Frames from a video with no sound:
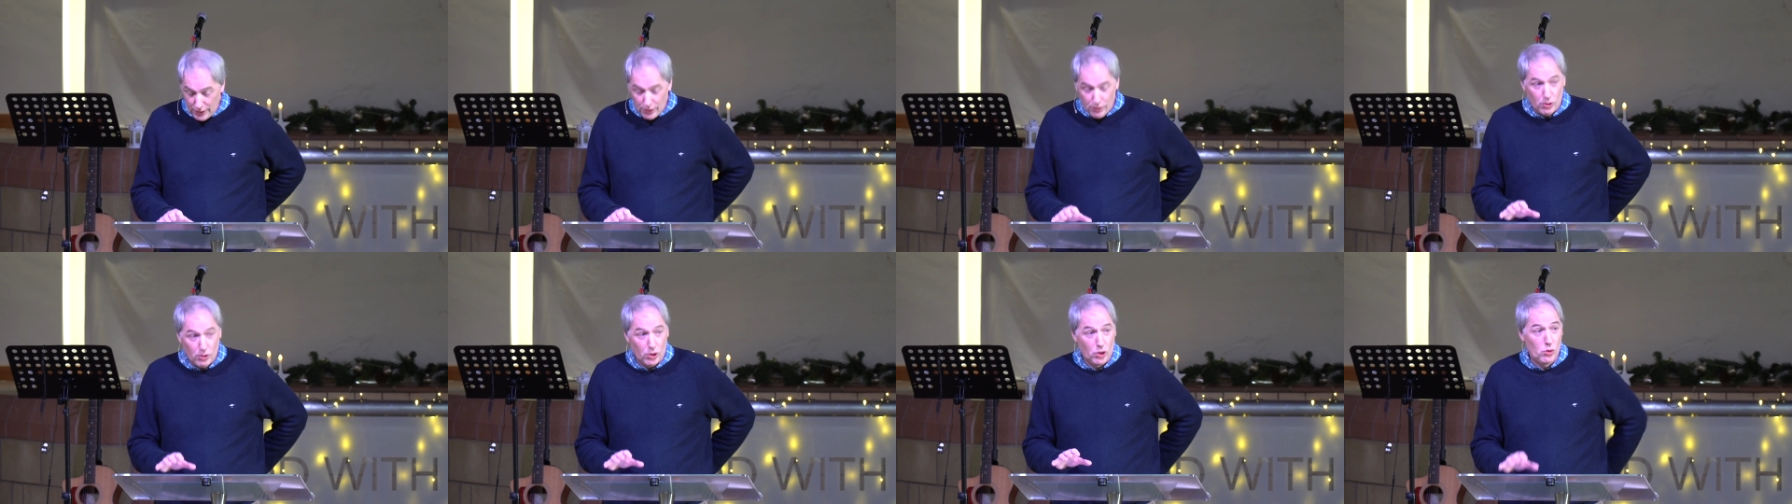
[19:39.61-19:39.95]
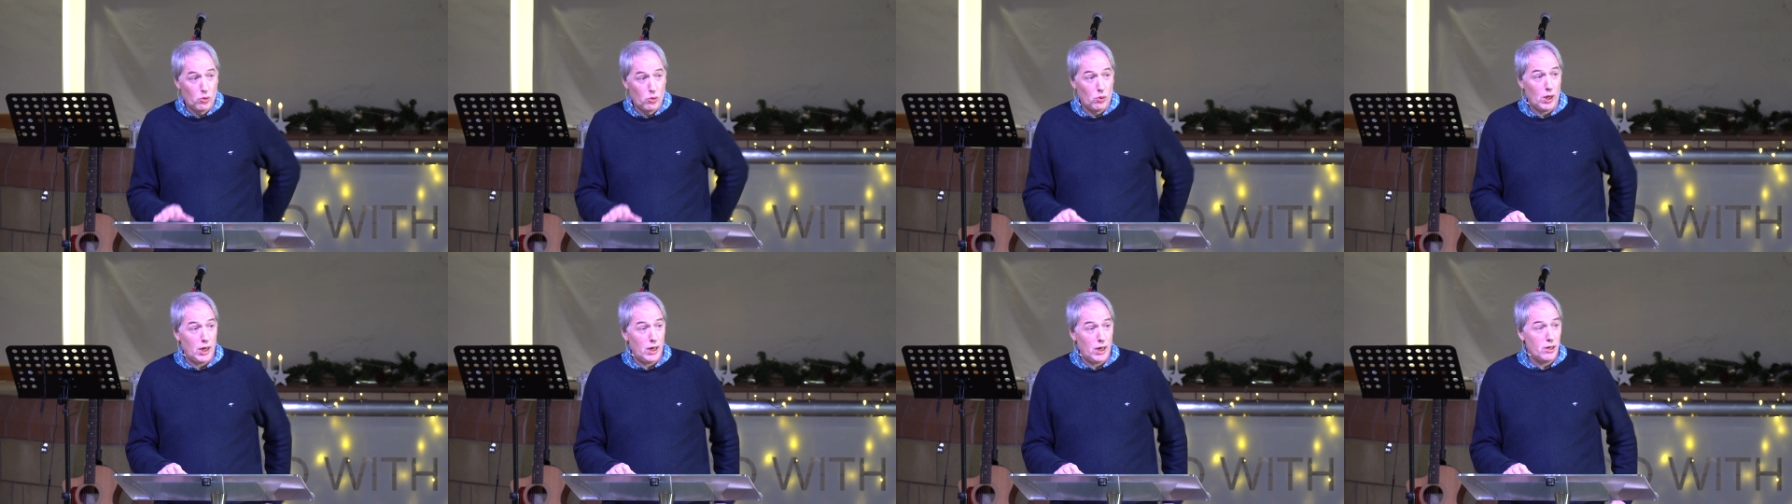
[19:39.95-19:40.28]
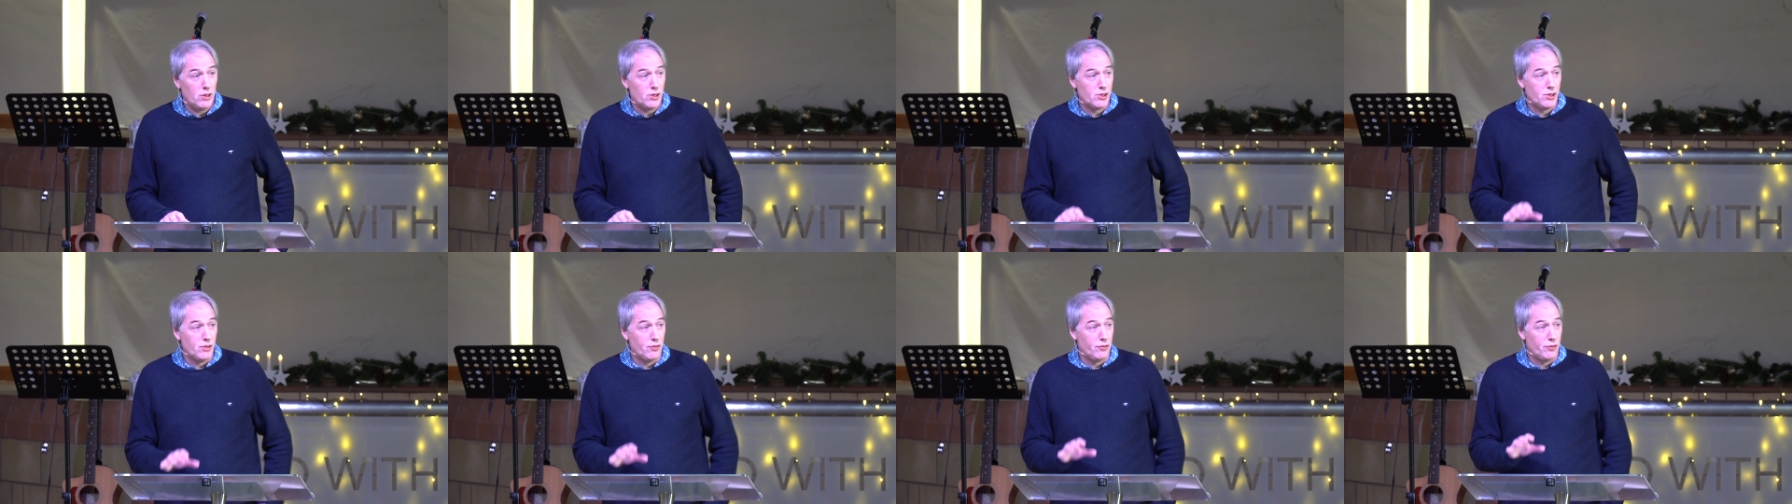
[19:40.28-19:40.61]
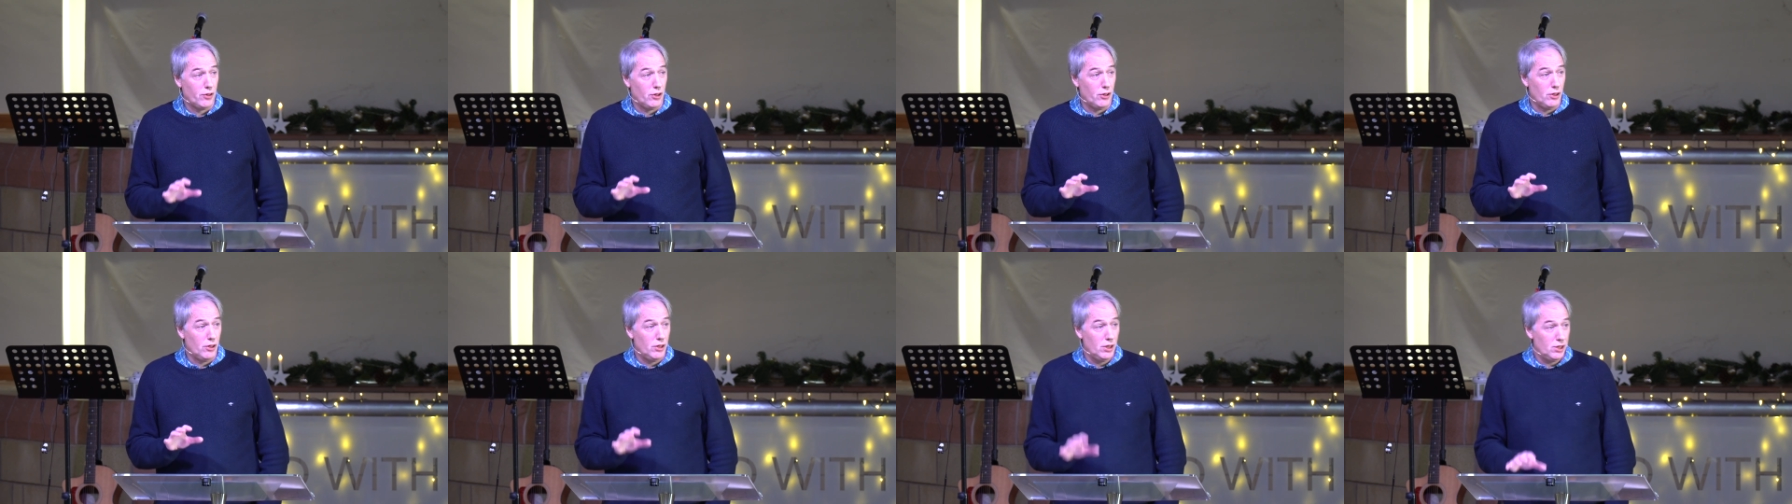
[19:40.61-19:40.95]
requires the
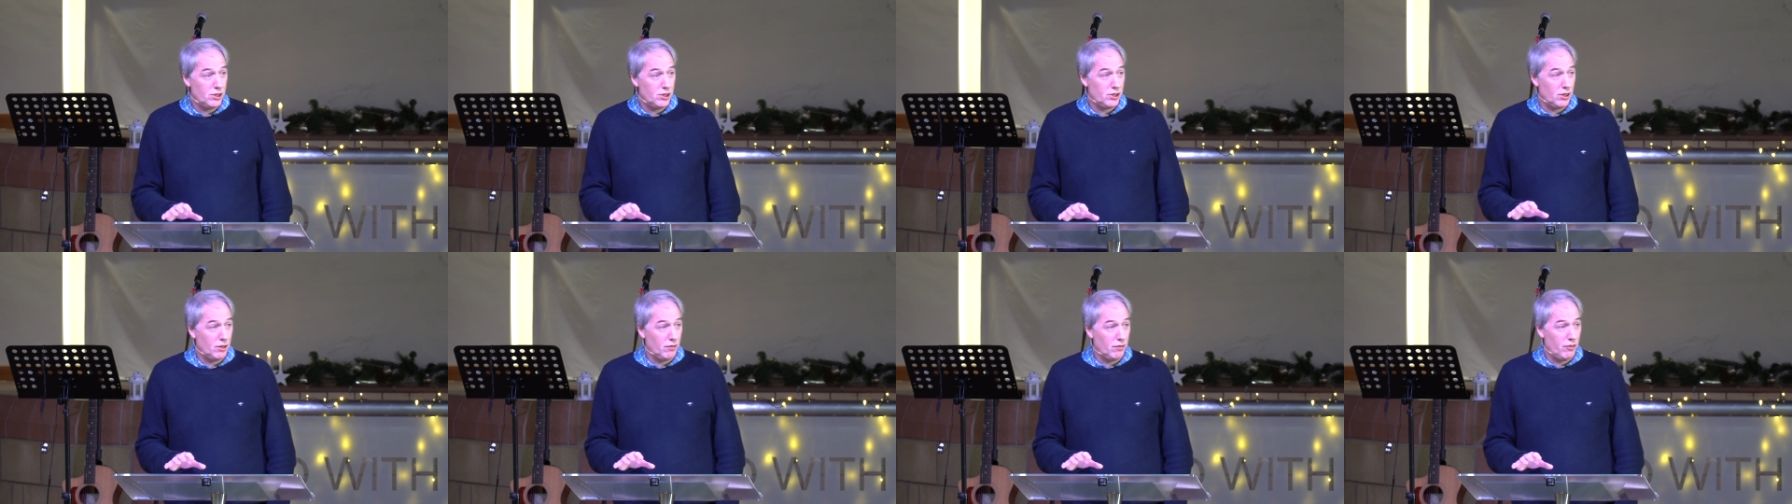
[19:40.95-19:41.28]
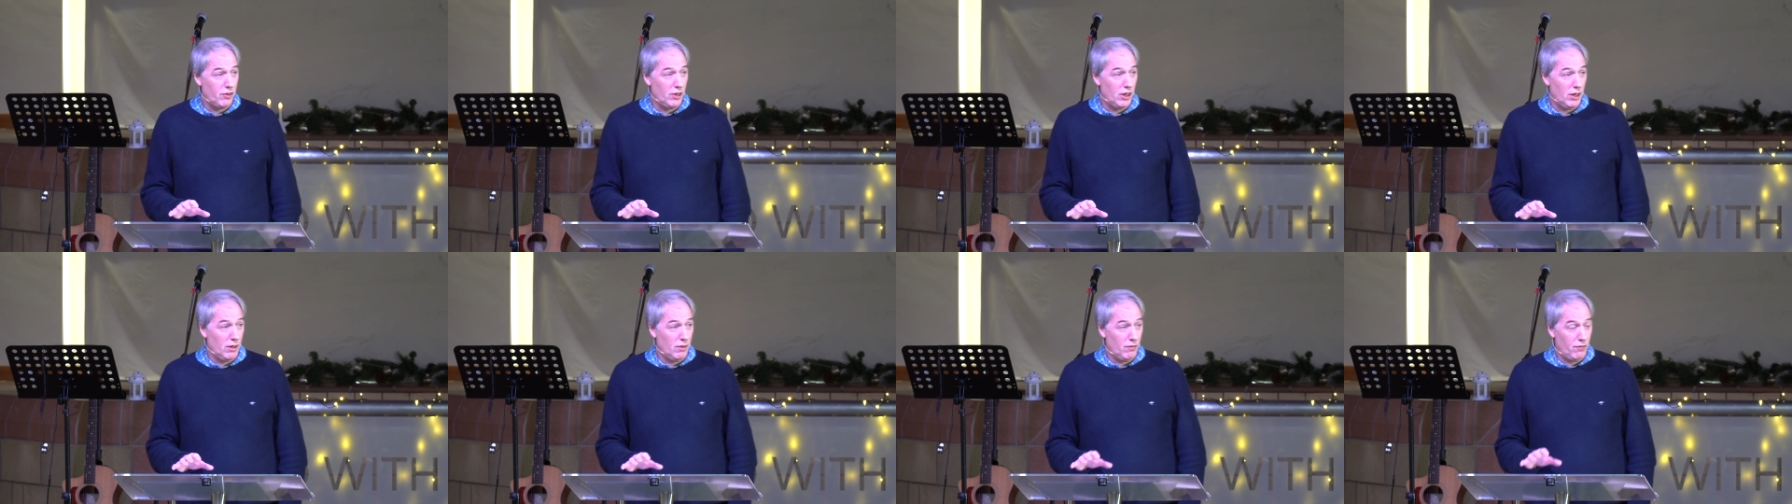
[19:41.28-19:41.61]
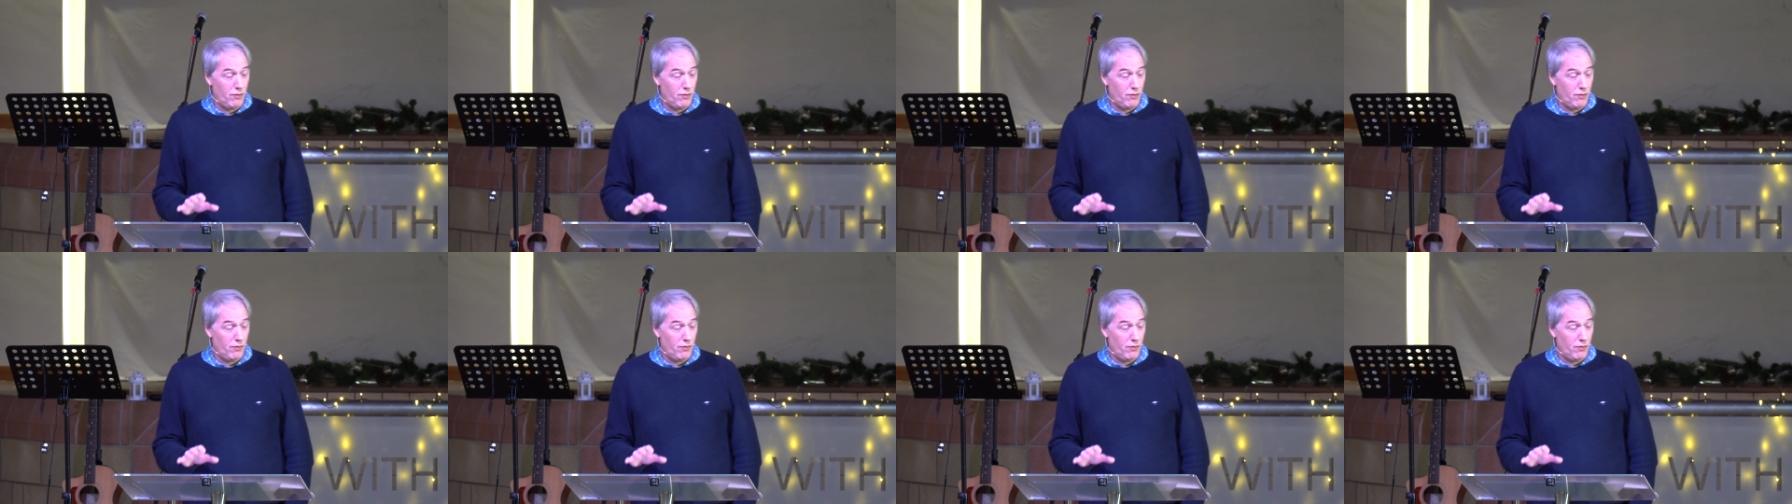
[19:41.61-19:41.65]
foundation for, that,